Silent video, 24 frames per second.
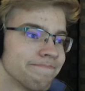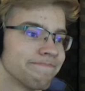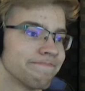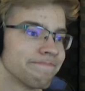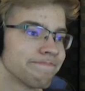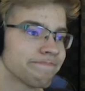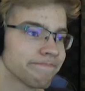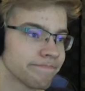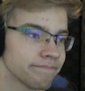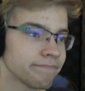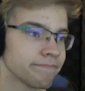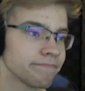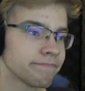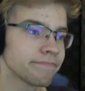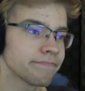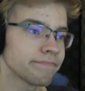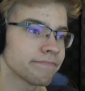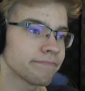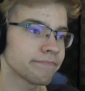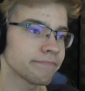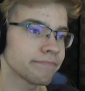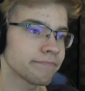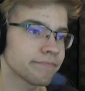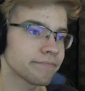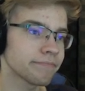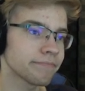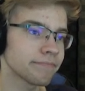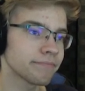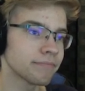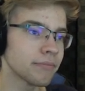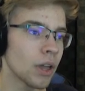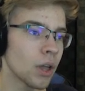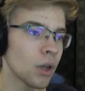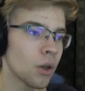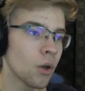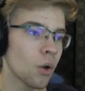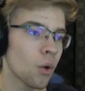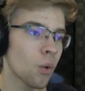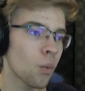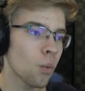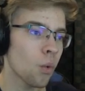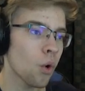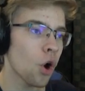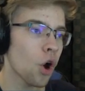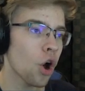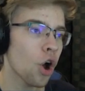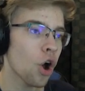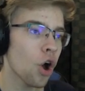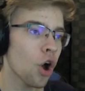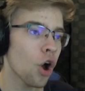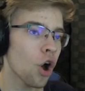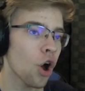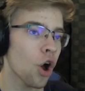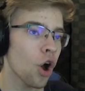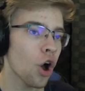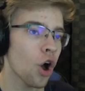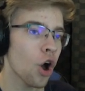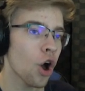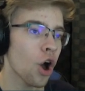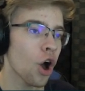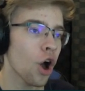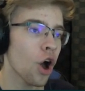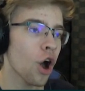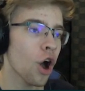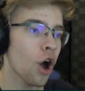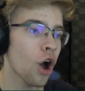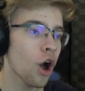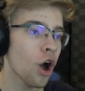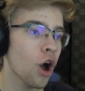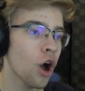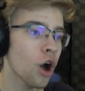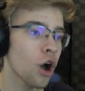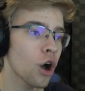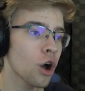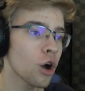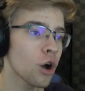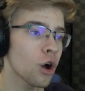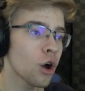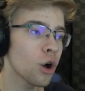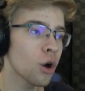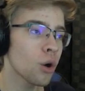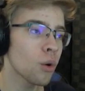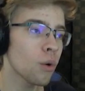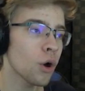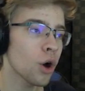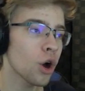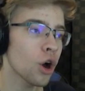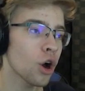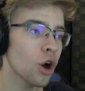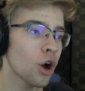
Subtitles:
Nobody speaks.